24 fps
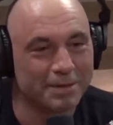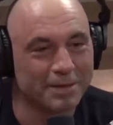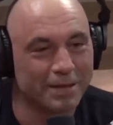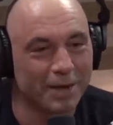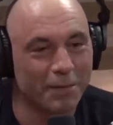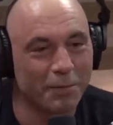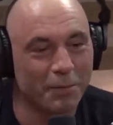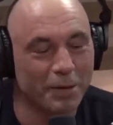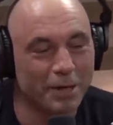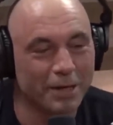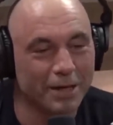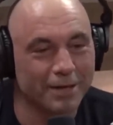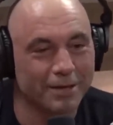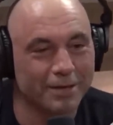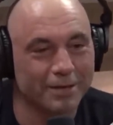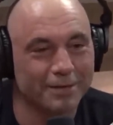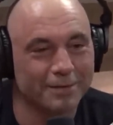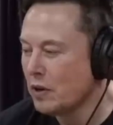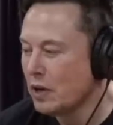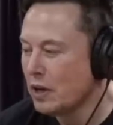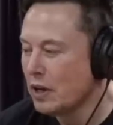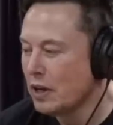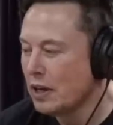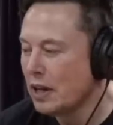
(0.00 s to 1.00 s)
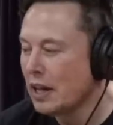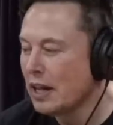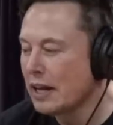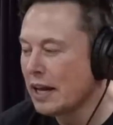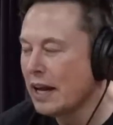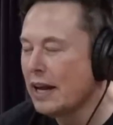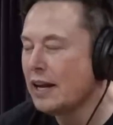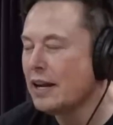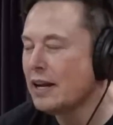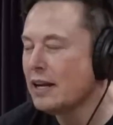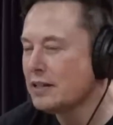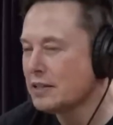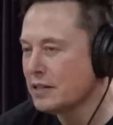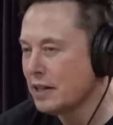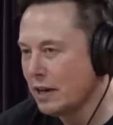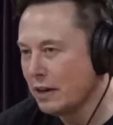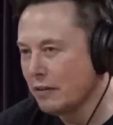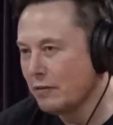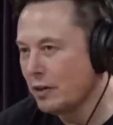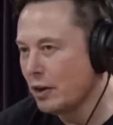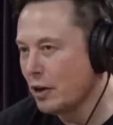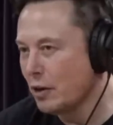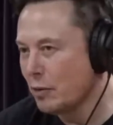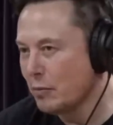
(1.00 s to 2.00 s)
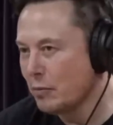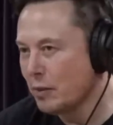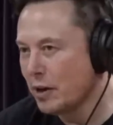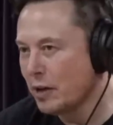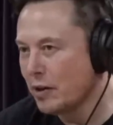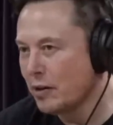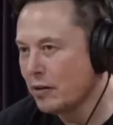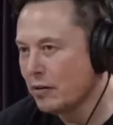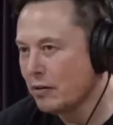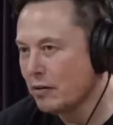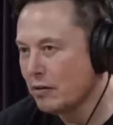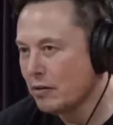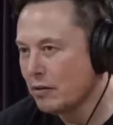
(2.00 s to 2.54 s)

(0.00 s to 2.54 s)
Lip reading: Is that weird? Like AI is getting better and better.